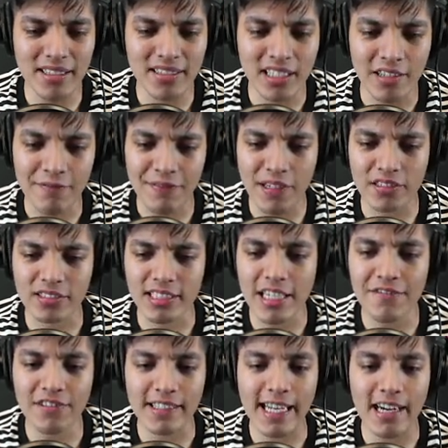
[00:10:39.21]
bear. I feel
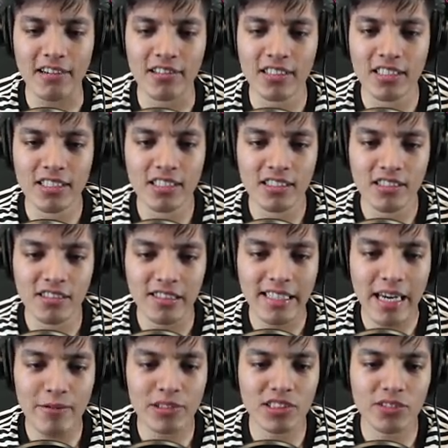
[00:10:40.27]
safer now.
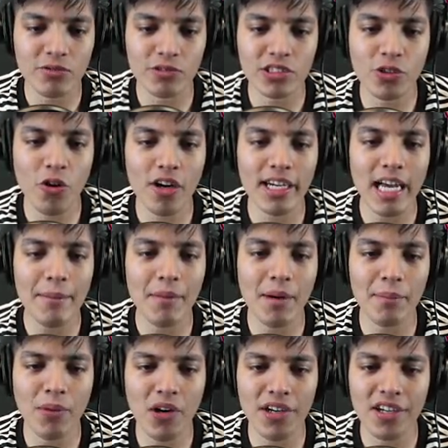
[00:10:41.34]
Okay, what's, what's going on,
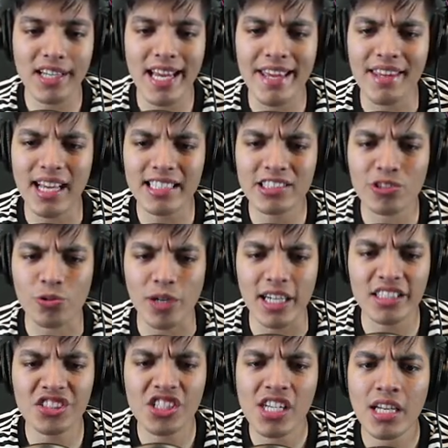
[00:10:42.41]
my boy? Okay, that's
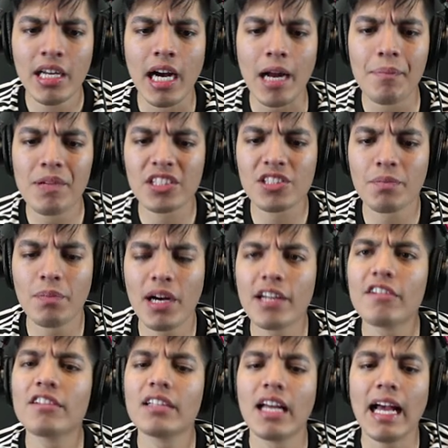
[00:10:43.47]
strange. I pushed the
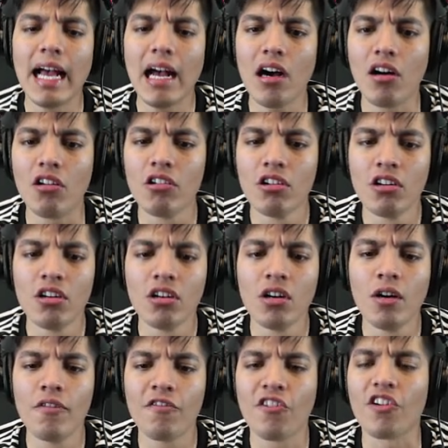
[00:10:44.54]
button, ow,
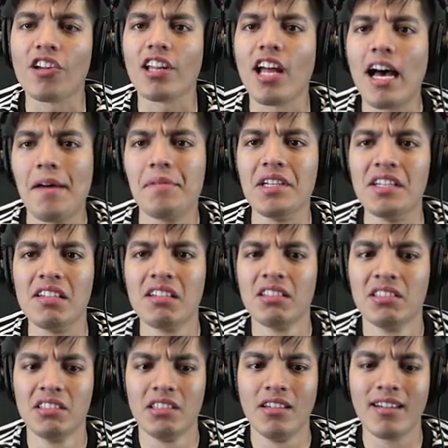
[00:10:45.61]
for lobby.
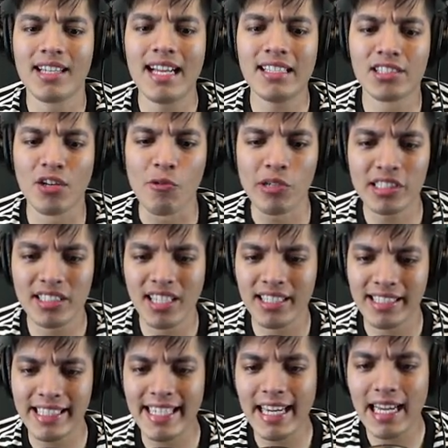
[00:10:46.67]
Okay, so we
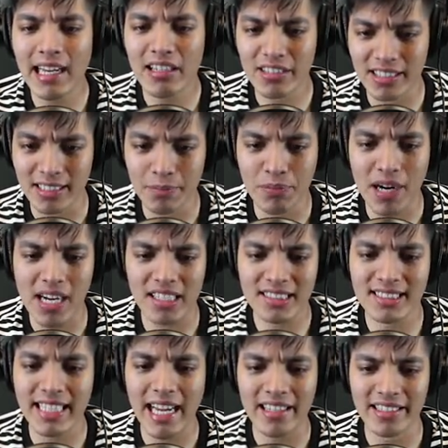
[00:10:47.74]
took the owl and it brought
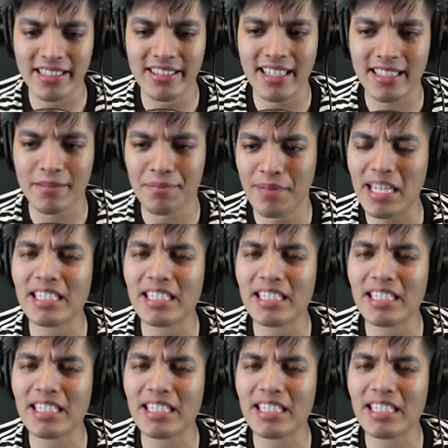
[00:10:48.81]
us down here at the